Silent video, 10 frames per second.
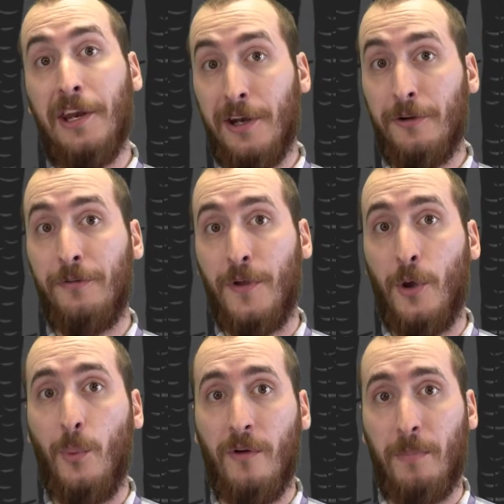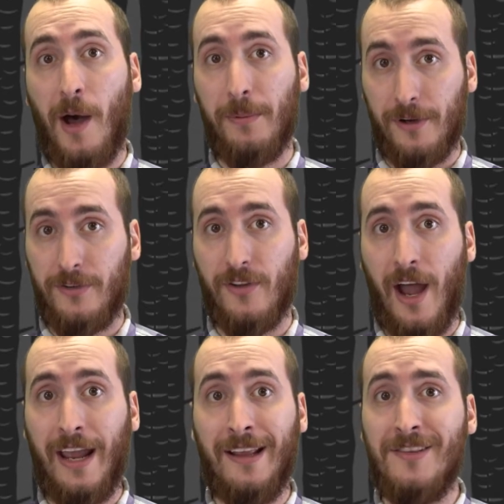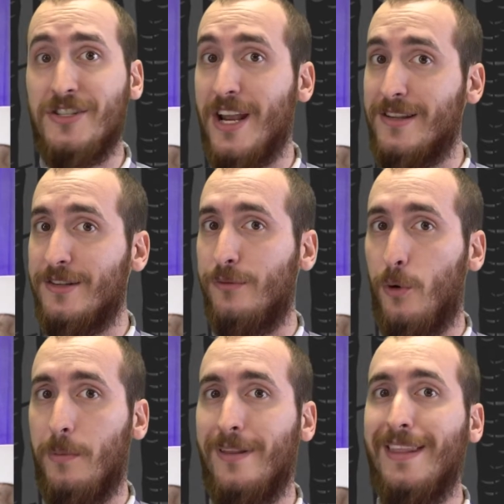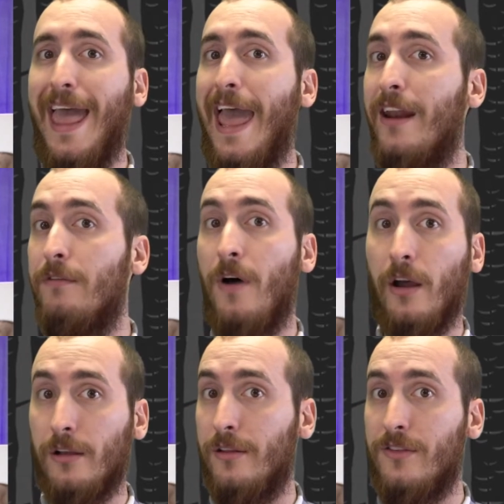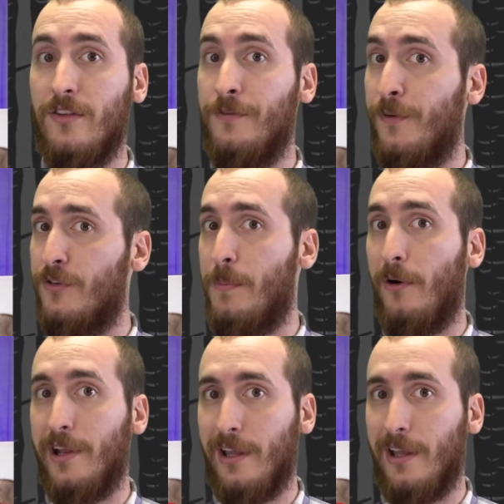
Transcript: an interview with Popular Science, Jason Rubin, the head of Oculus's first-party